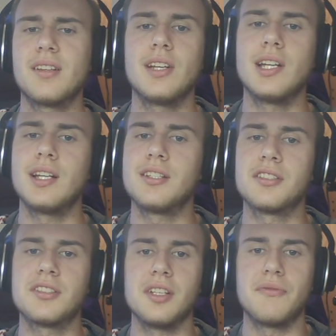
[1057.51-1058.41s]
And
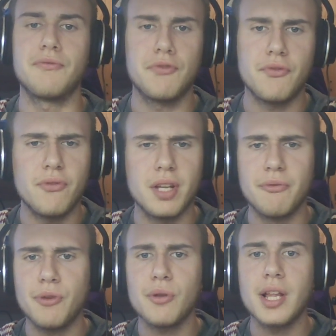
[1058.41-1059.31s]
it
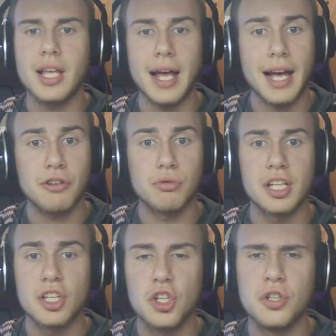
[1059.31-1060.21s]
felt like an actually
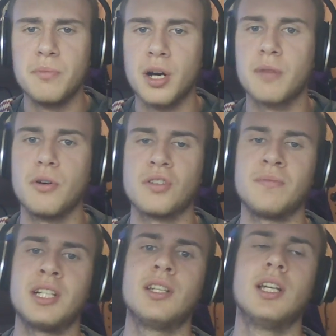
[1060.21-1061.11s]
good bug
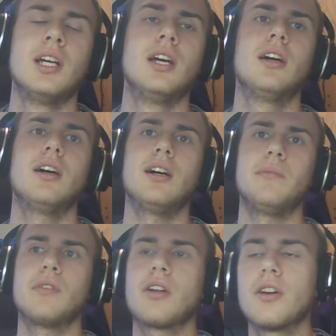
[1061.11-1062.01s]
Pokemon,
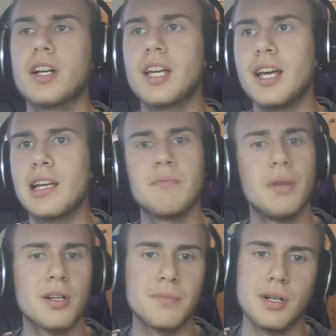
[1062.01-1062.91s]
with Hurricane,
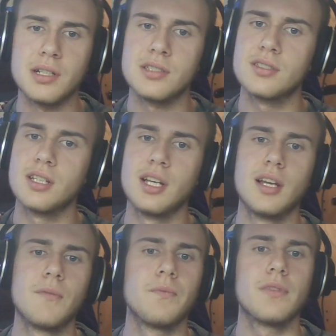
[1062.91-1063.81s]
Bug Buzz,
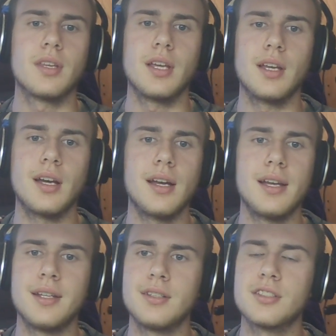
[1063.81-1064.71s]

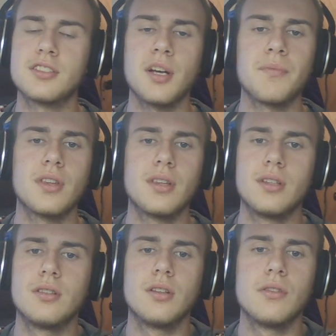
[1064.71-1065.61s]
and just
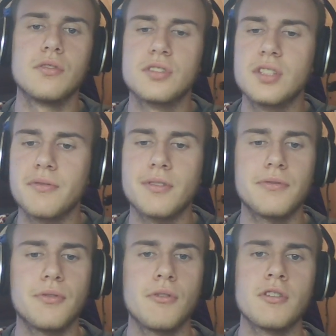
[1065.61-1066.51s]
those different
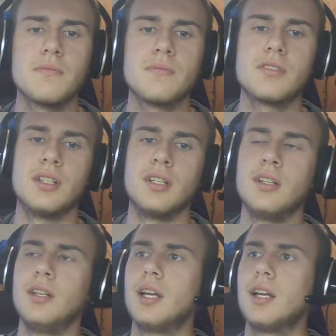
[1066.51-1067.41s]
forms,
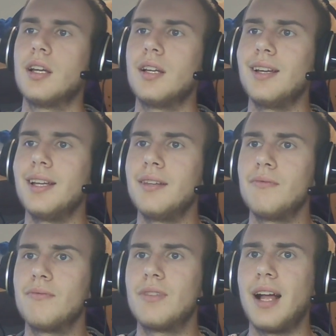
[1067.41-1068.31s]
and
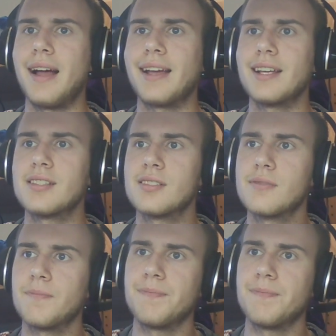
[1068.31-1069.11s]
I guess